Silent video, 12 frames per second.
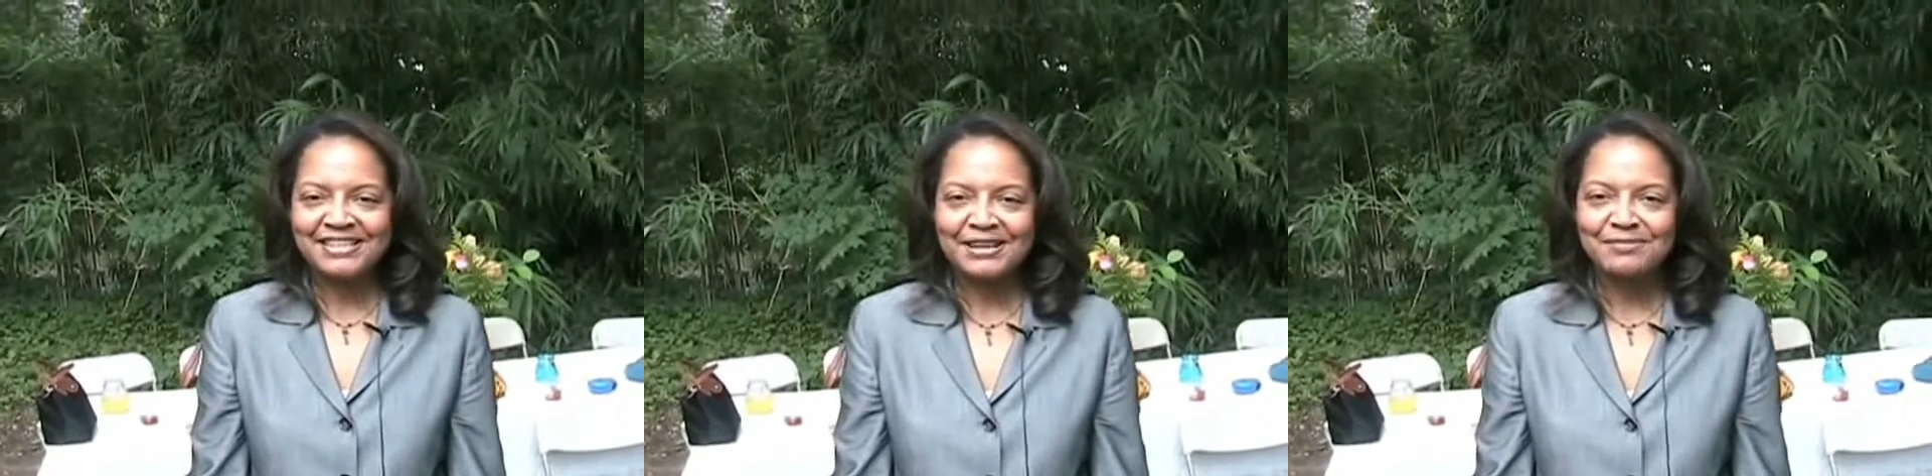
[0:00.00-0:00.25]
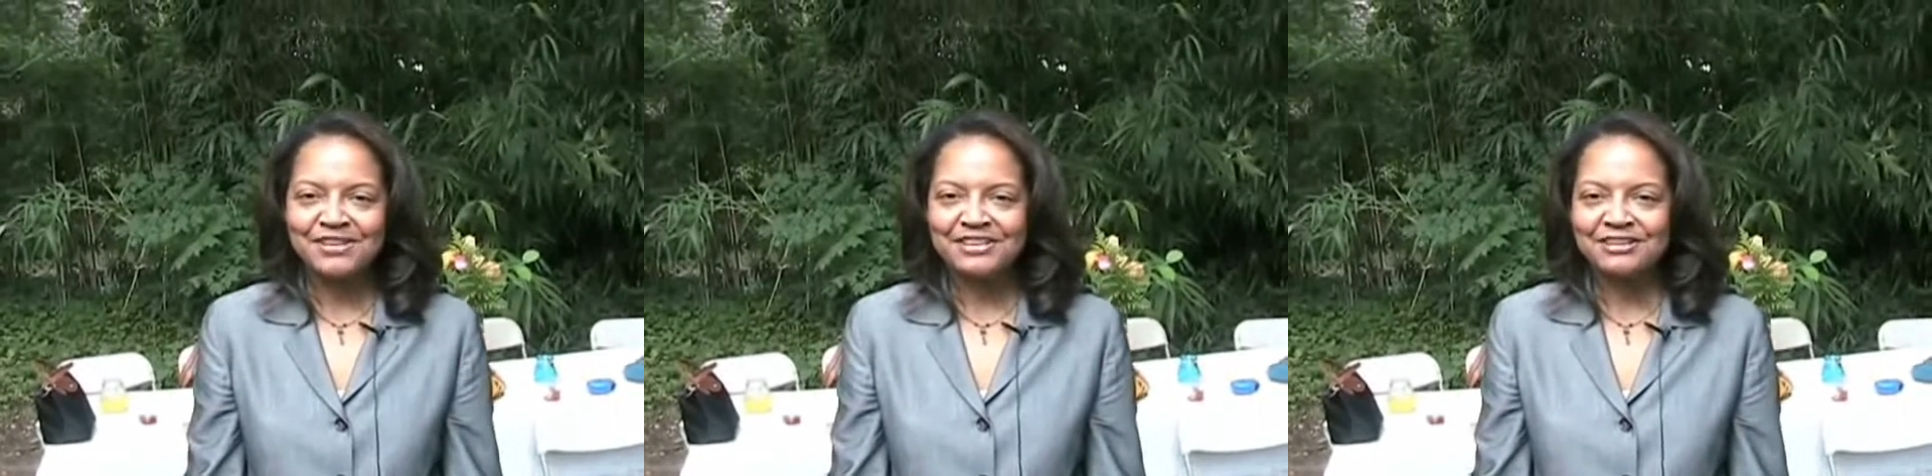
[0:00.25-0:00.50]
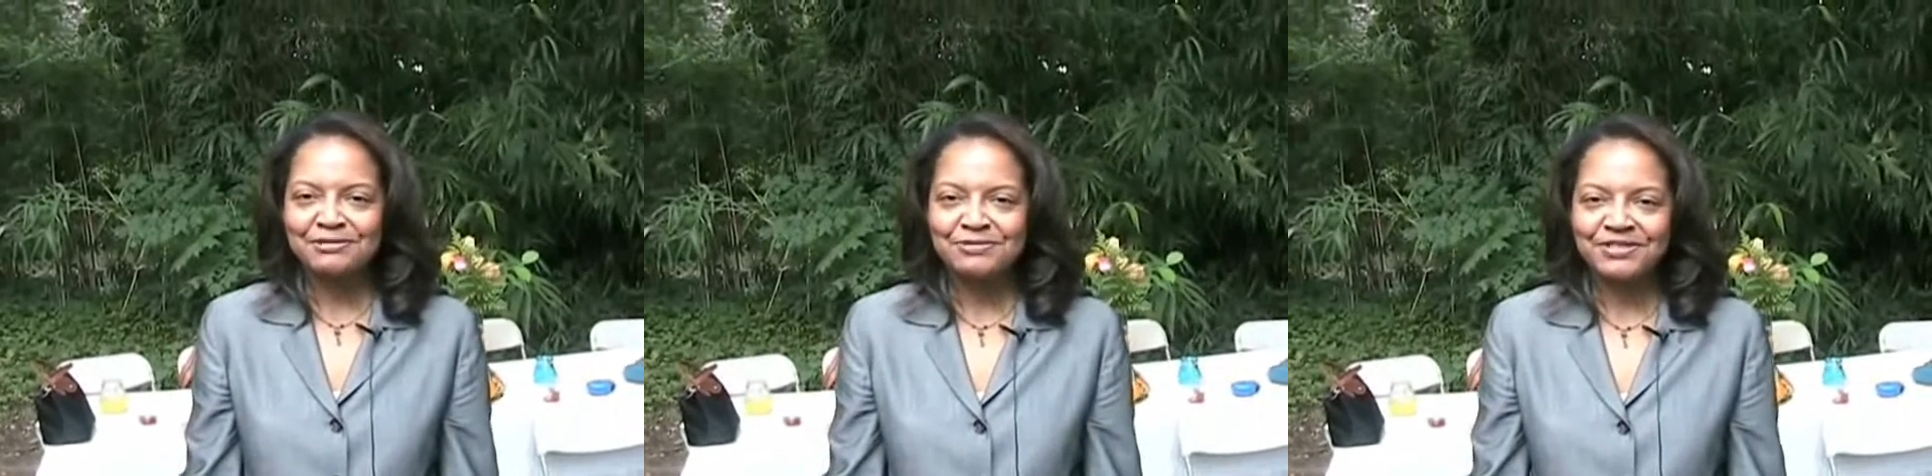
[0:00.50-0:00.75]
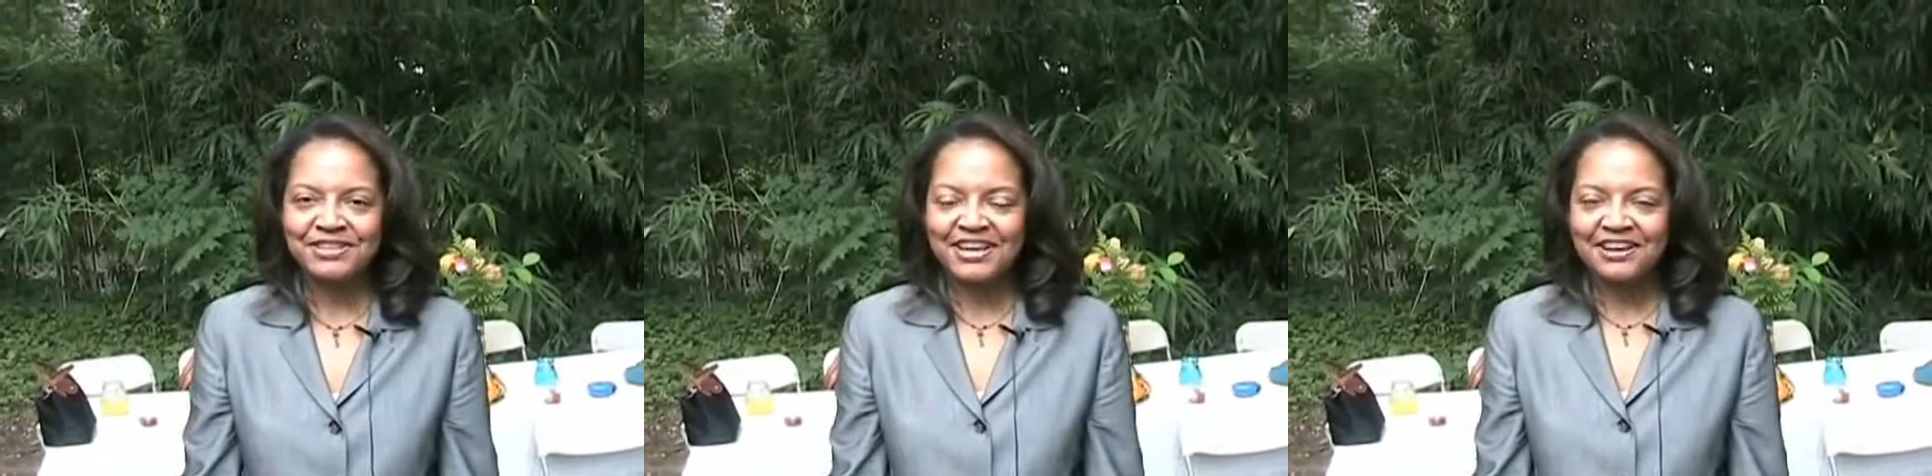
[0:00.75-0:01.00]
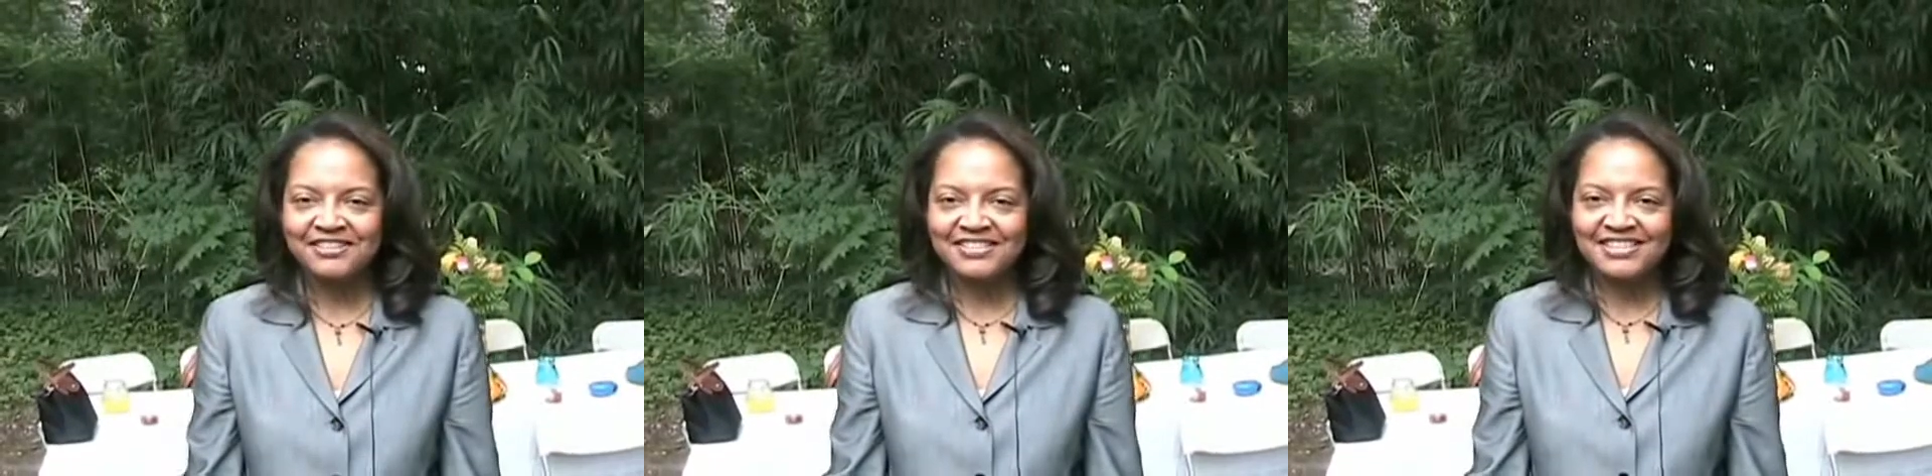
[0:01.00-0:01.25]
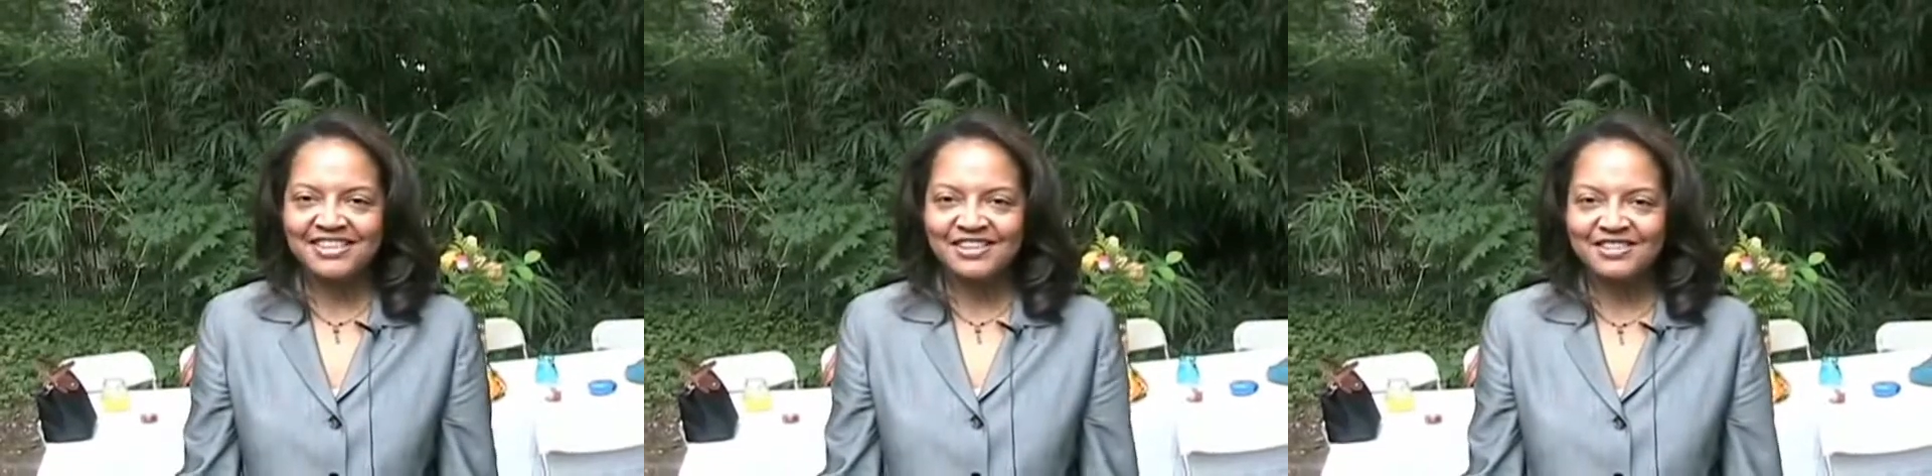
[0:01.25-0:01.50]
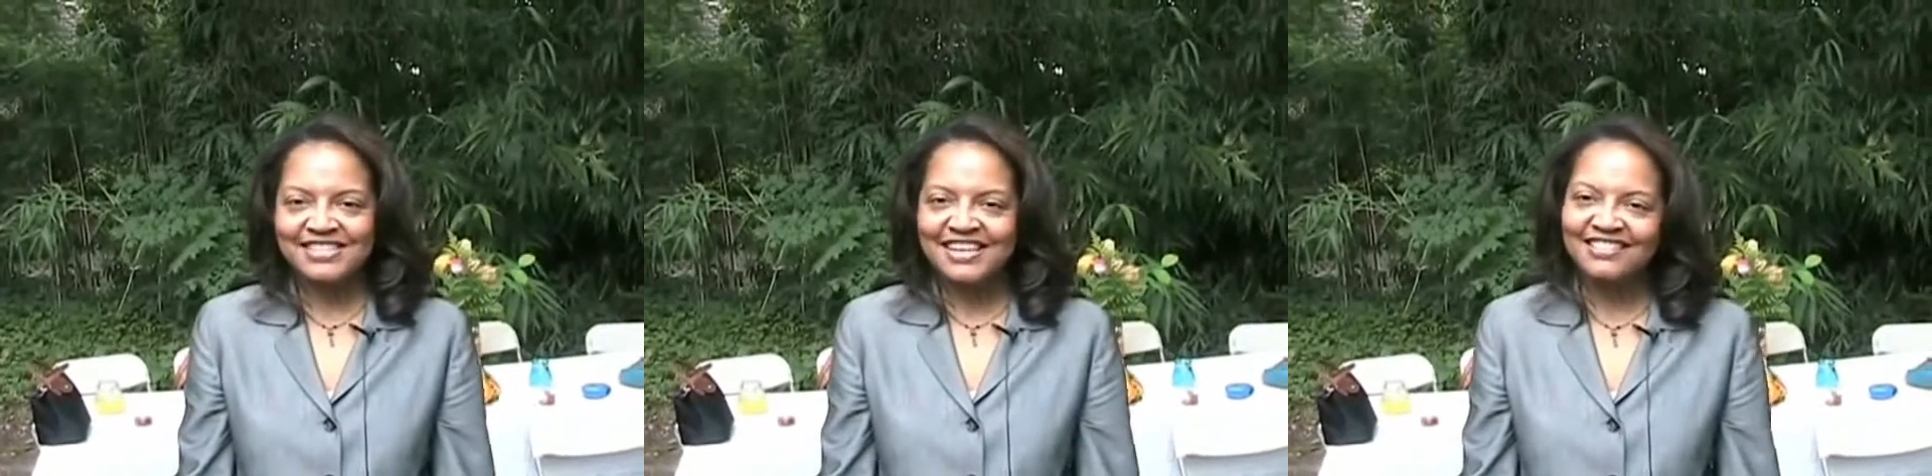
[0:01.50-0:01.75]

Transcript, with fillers: and I'm here with the Carousels